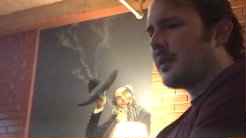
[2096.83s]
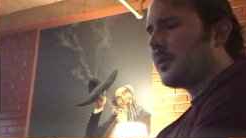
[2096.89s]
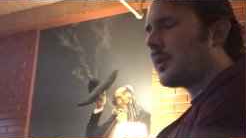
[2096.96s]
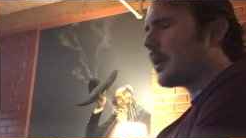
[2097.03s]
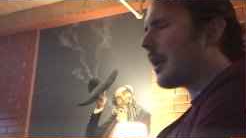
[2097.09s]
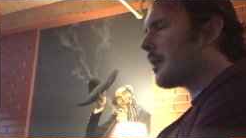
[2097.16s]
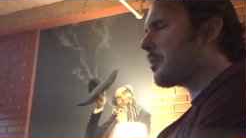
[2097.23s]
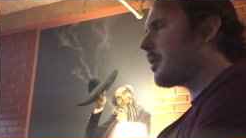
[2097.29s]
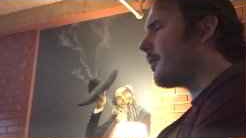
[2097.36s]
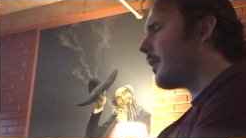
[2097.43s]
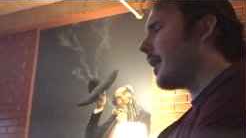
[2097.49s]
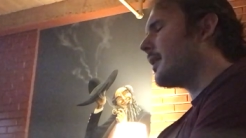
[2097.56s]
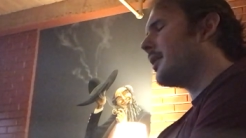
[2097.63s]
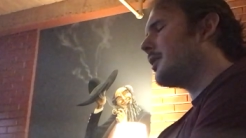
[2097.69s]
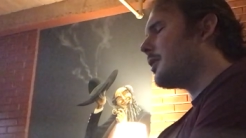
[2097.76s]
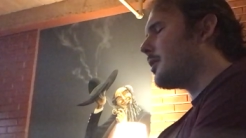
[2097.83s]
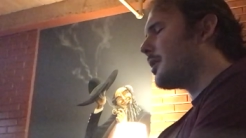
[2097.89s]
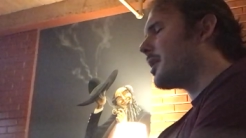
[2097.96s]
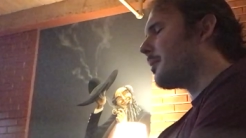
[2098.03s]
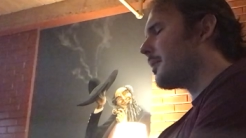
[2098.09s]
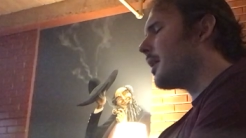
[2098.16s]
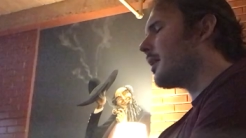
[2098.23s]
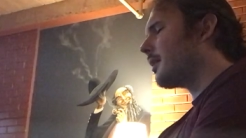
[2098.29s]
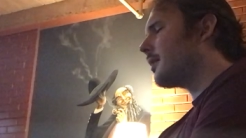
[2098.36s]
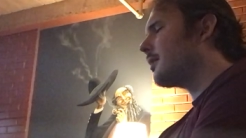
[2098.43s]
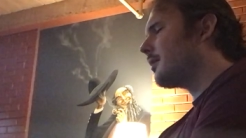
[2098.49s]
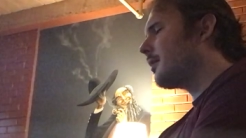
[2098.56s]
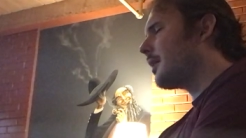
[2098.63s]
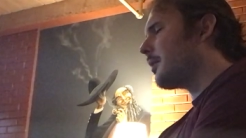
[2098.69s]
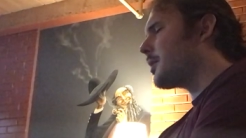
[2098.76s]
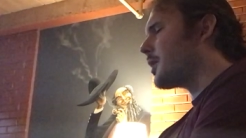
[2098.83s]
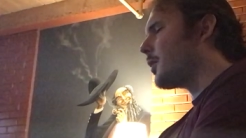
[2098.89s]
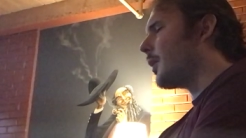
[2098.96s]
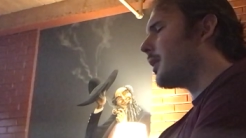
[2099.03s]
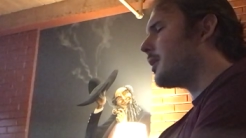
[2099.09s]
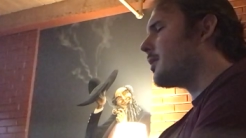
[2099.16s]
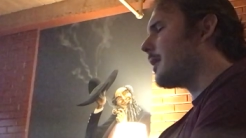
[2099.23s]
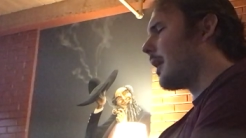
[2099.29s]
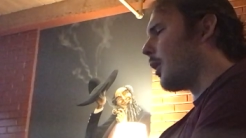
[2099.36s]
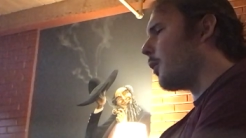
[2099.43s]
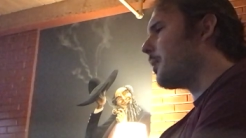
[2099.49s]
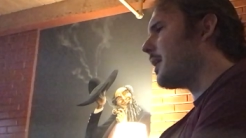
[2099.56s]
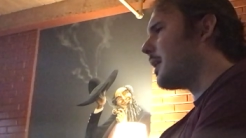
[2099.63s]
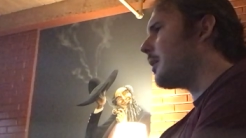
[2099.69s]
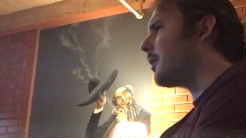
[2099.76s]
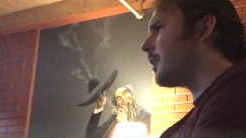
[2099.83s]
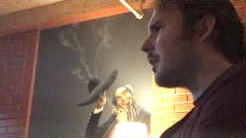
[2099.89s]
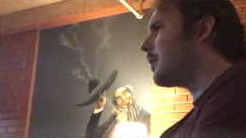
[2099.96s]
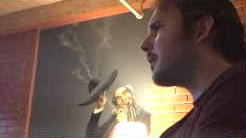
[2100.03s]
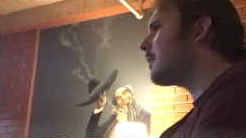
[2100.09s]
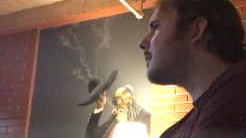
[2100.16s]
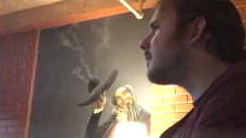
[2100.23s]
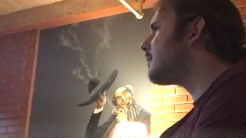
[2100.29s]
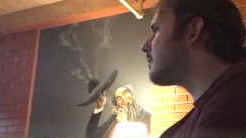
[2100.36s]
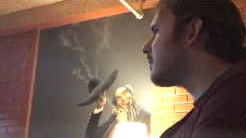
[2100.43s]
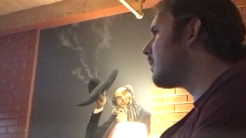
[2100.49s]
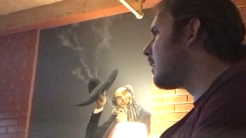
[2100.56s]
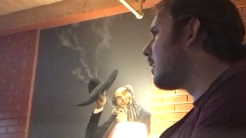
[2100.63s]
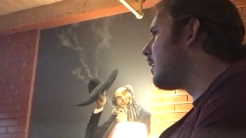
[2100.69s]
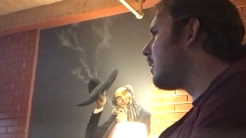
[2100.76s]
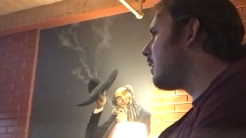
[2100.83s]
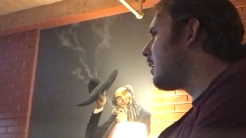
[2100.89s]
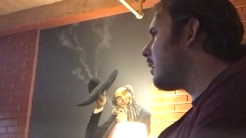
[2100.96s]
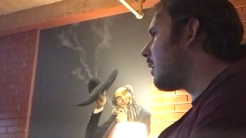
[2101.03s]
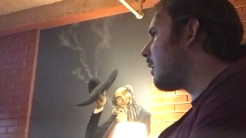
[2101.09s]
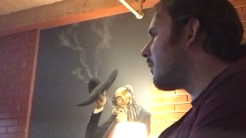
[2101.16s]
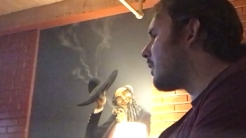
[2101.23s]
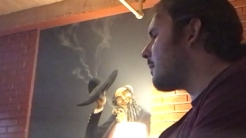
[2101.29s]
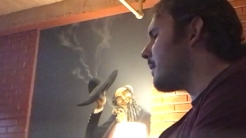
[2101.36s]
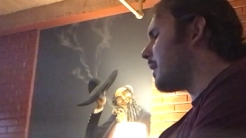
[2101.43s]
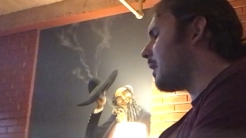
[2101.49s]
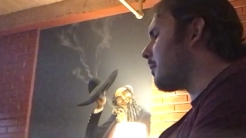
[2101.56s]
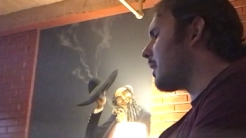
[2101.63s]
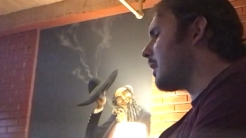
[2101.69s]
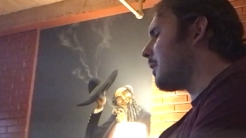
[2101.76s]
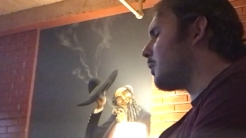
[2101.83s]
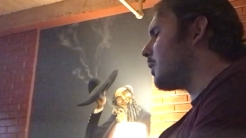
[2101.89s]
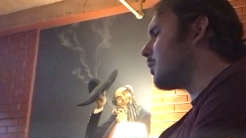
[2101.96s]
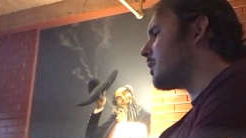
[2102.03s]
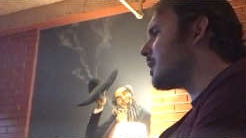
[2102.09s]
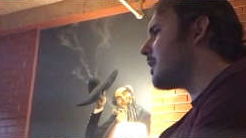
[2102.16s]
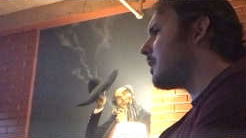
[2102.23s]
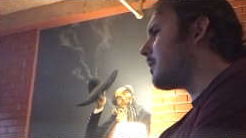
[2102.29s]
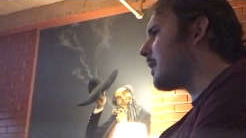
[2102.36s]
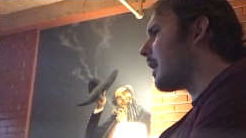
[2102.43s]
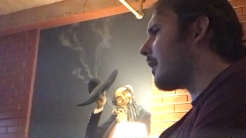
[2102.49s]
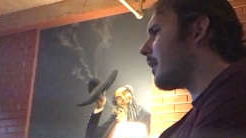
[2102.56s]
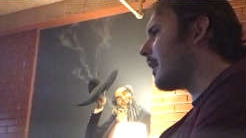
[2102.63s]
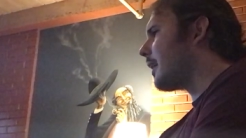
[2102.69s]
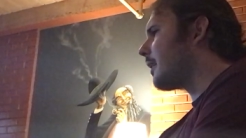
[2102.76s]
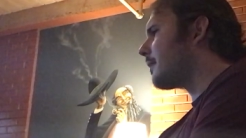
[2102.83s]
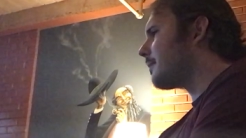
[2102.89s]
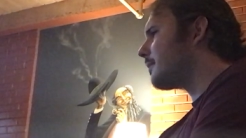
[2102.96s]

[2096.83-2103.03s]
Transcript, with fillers: Well, God provided you something that was going to help heal you of the many, many wounds that you carry.